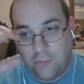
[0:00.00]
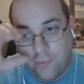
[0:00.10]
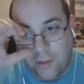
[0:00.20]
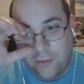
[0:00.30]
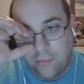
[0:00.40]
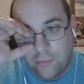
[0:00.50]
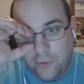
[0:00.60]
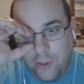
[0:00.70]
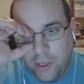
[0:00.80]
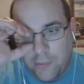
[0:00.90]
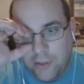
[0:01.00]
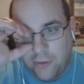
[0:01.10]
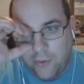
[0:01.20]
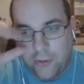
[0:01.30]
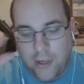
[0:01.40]
what you're going to be
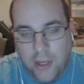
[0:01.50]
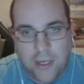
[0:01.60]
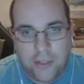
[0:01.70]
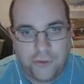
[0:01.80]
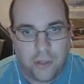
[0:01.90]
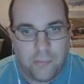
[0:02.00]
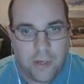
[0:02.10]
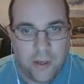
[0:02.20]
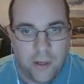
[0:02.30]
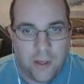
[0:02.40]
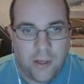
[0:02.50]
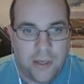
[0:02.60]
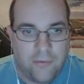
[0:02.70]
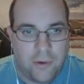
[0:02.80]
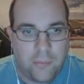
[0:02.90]
doing today is you're going to be
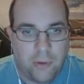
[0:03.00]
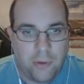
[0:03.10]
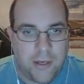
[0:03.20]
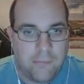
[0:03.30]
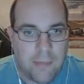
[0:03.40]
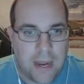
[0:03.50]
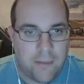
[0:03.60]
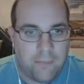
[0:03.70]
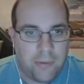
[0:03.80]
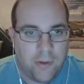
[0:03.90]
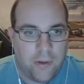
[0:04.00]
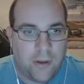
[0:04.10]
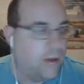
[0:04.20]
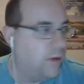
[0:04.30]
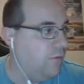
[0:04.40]
given a blank map
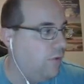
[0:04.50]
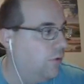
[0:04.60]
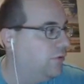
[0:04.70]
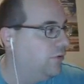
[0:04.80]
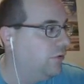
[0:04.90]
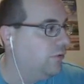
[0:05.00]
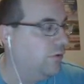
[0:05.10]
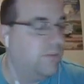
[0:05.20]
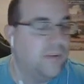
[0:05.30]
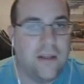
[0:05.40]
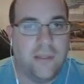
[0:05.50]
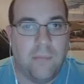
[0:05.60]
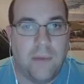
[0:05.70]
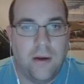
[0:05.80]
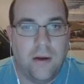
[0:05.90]
of North, Central, and South
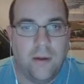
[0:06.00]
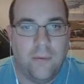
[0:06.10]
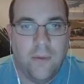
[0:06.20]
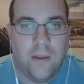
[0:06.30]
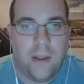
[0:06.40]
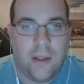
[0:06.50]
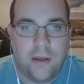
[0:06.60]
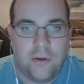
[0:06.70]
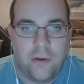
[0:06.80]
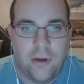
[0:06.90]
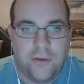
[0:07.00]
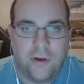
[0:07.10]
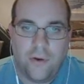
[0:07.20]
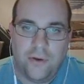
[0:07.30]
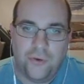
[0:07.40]
America, and then you guys
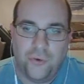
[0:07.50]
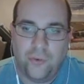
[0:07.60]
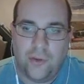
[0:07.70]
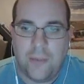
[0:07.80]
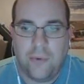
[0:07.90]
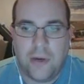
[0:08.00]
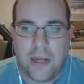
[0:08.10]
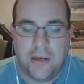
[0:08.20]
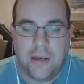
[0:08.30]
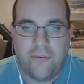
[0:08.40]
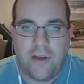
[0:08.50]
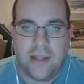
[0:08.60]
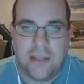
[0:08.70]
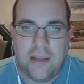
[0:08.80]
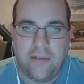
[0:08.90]
are going to label and identify
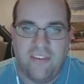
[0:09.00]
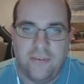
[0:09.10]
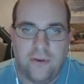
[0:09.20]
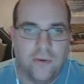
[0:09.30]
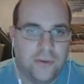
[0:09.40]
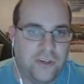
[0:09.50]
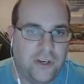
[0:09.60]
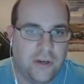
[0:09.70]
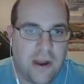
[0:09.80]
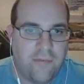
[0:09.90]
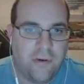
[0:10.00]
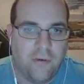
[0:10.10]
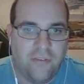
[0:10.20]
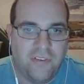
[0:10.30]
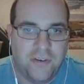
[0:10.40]
the key physical and
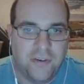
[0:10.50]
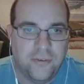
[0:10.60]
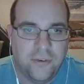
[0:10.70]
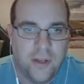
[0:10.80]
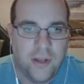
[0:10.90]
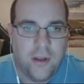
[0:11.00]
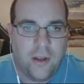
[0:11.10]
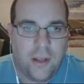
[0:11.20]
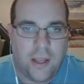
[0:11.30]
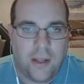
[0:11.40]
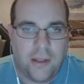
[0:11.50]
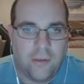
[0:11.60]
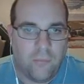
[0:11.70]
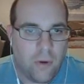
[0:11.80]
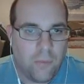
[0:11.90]
geographical features. And
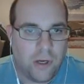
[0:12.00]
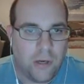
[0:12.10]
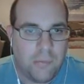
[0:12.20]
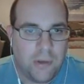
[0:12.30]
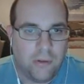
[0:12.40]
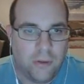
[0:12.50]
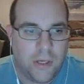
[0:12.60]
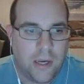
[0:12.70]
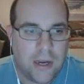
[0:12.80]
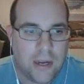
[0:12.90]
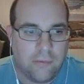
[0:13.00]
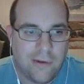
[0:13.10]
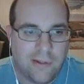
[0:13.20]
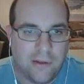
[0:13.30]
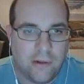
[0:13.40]
then what we're going to be looking at
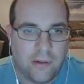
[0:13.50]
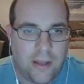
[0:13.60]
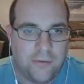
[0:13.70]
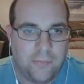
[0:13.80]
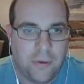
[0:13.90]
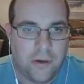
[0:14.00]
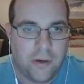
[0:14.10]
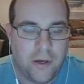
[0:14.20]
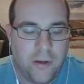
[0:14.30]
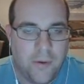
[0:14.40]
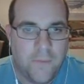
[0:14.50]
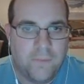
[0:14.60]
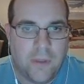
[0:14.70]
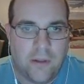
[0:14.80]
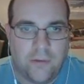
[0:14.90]
throughout the class period
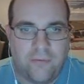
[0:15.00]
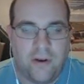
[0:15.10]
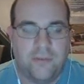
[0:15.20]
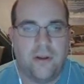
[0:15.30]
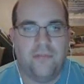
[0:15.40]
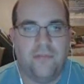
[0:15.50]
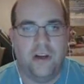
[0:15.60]
is, first off,